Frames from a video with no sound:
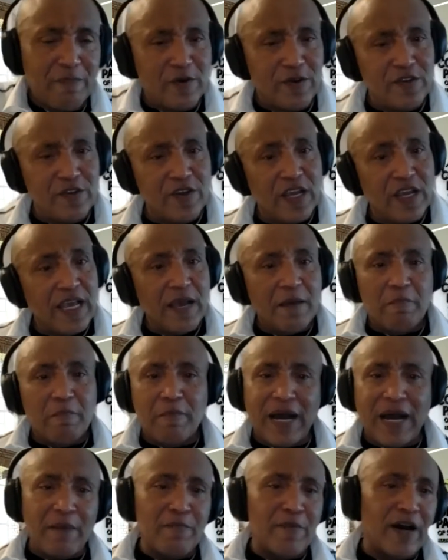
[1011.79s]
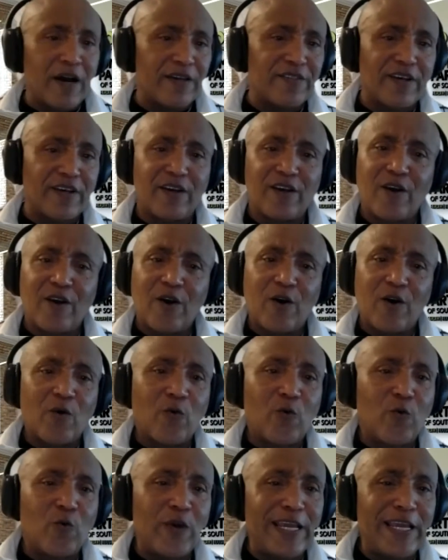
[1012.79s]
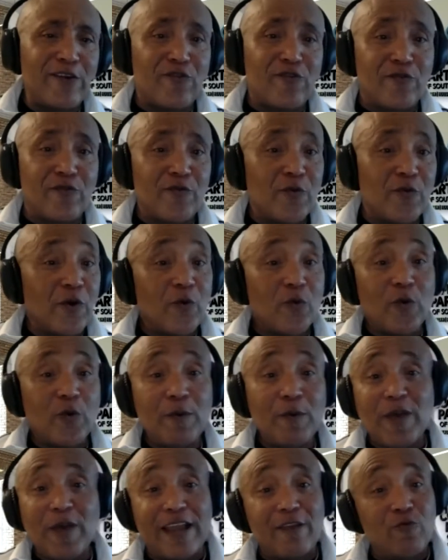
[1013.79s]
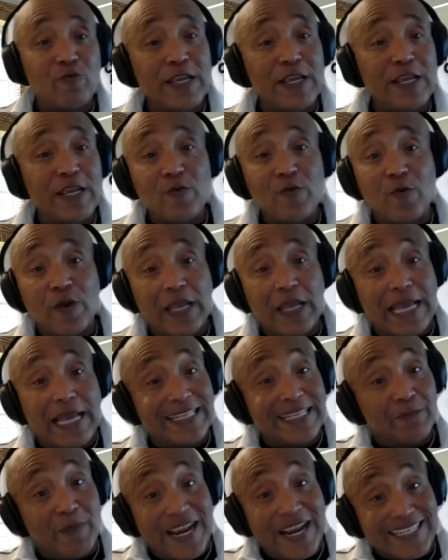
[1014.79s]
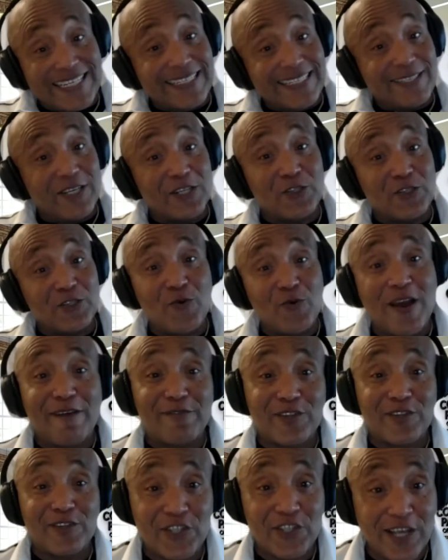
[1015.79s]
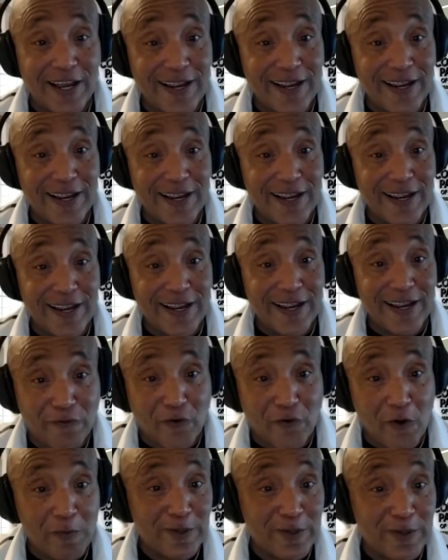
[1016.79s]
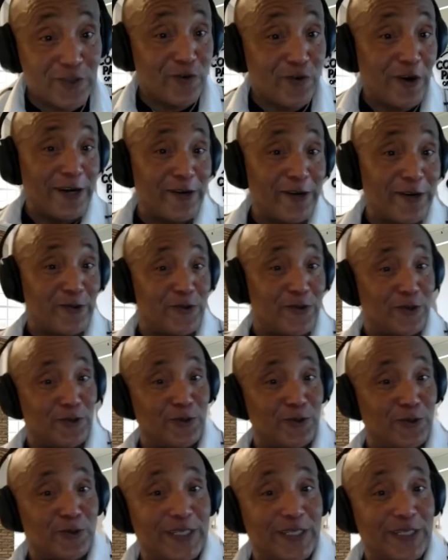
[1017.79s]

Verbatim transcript: When you, my mother, we we met we especially since you have a son that's a performance trainer too.